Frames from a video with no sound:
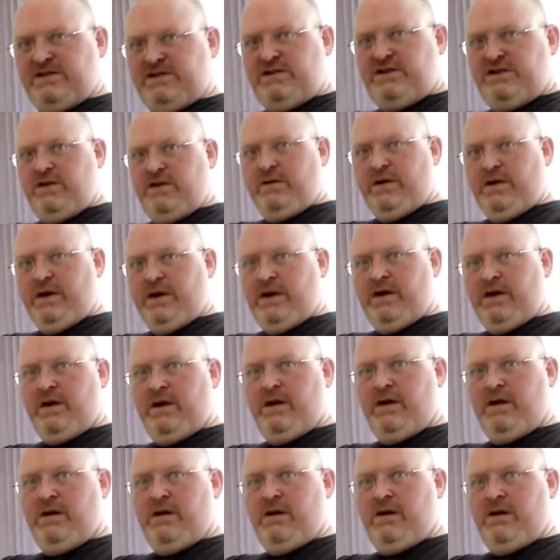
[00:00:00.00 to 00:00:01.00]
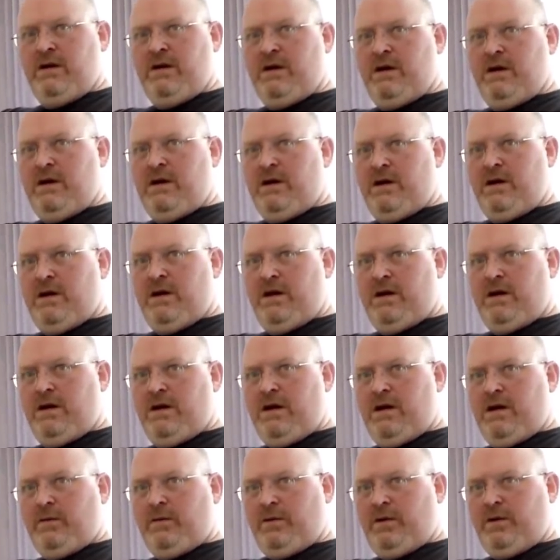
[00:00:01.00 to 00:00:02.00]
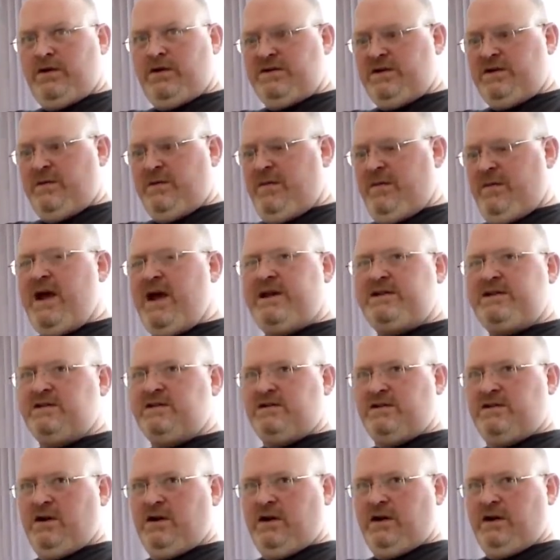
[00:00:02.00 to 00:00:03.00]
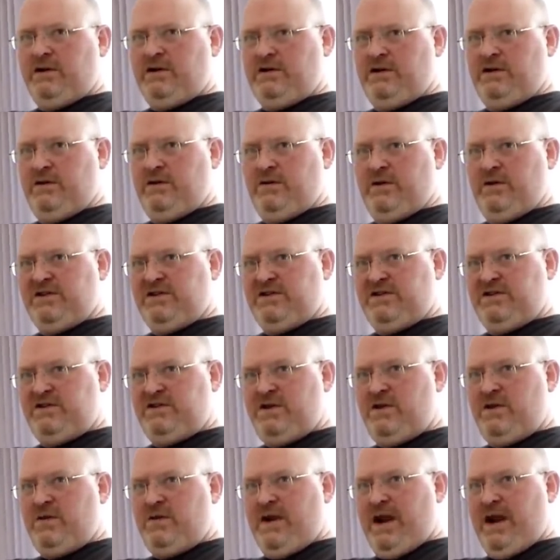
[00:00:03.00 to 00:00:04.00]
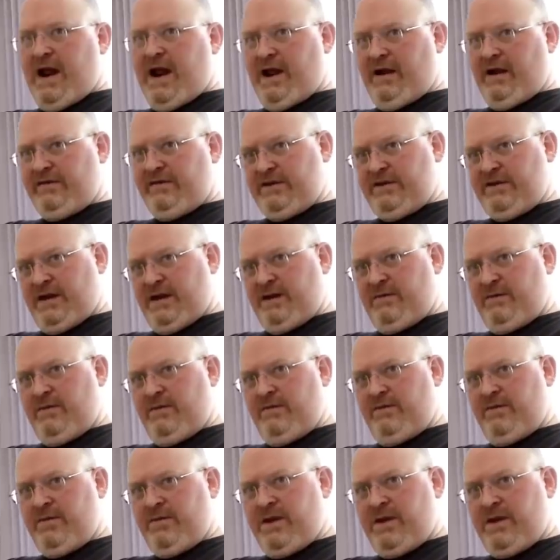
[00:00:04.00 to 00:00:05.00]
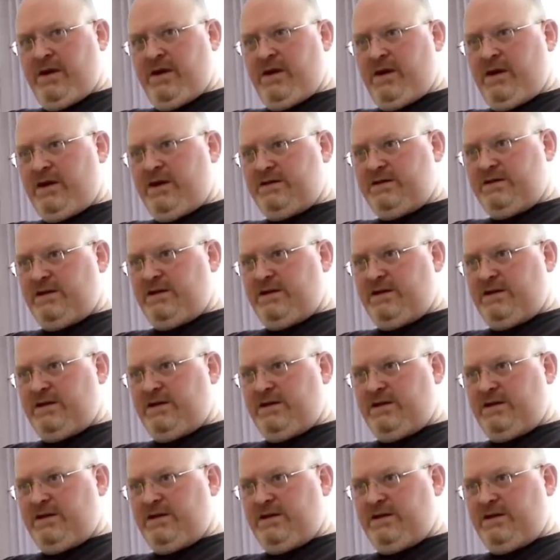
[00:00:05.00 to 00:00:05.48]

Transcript: a student. And the person that Max is talking to is a student half time.